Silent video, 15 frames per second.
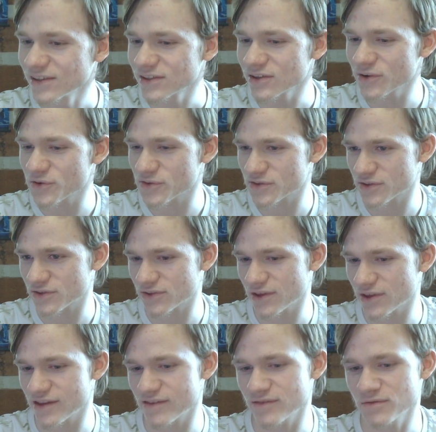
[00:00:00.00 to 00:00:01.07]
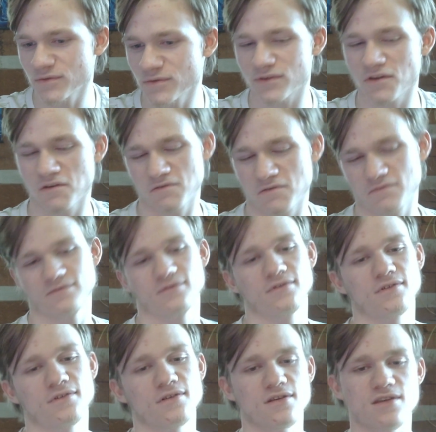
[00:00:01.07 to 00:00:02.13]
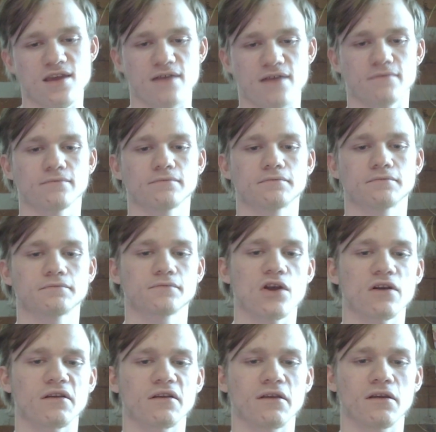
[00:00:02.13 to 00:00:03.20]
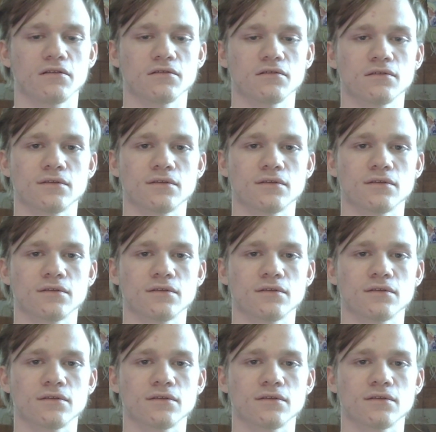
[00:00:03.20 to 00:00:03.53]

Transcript: don't know what else to say, so yeah. It's all good.